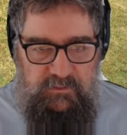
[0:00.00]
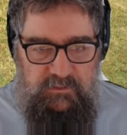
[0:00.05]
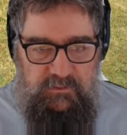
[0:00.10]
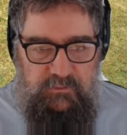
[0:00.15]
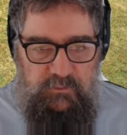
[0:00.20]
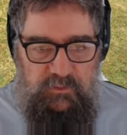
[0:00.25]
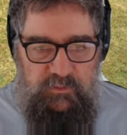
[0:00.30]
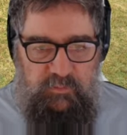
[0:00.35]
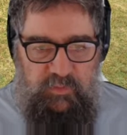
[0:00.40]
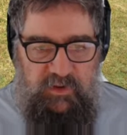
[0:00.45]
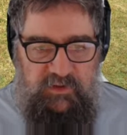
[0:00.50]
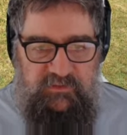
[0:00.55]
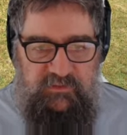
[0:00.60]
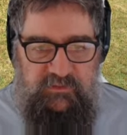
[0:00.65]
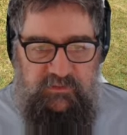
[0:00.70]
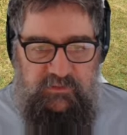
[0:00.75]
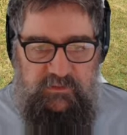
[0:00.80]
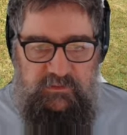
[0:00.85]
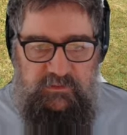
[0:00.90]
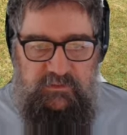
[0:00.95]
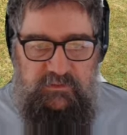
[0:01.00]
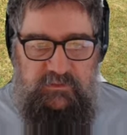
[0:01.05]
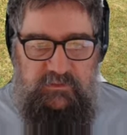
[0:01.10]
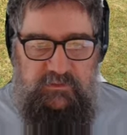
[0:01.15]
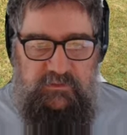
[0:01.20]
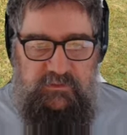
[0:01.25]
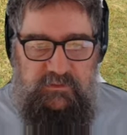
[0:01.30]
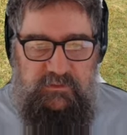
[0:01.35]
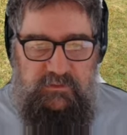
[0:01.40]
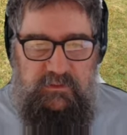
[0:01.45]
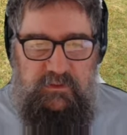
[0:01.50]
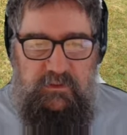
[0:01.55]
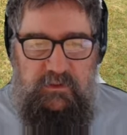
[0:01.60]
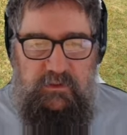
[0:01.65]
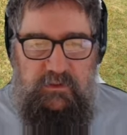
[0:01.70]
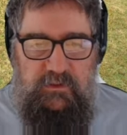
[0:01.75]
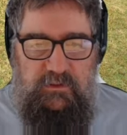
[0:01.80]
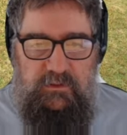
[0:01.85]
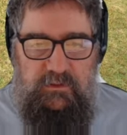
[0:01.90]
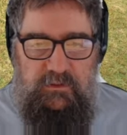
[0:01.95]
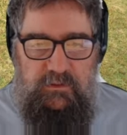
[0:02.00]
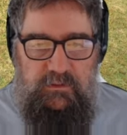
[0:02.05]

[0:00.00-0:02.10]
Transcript: Do I want passengers? No.